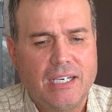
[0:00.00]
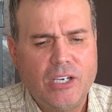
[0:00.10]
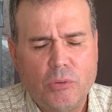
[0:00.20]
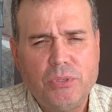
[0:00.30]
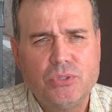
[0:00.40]
I
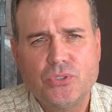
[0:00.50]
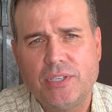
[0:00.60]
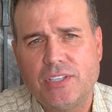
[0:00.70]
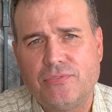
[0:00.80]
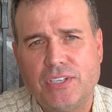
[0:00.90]
hope you
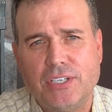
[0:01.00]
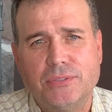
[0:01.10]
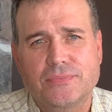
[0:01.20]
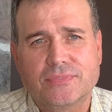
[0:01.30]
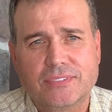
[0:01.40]
enjoyed this
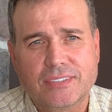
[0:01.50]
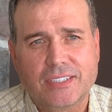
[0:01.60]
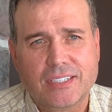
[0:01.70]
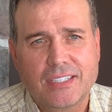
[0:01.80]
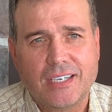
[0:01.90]
video.
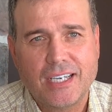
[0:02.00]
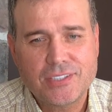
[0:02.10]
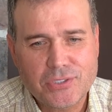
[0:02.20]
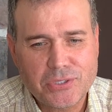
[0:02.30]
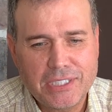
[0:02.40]
I
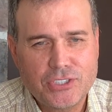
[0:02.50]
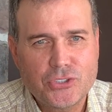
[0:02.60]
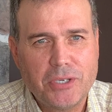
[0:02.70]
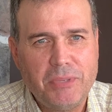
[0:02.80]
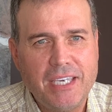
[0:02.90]
certainly
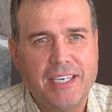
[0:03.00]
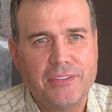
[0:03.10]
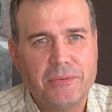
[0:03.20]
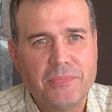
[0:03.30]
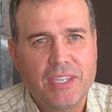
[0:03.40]
enjoy
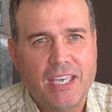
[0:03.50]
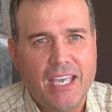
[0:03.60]
making them.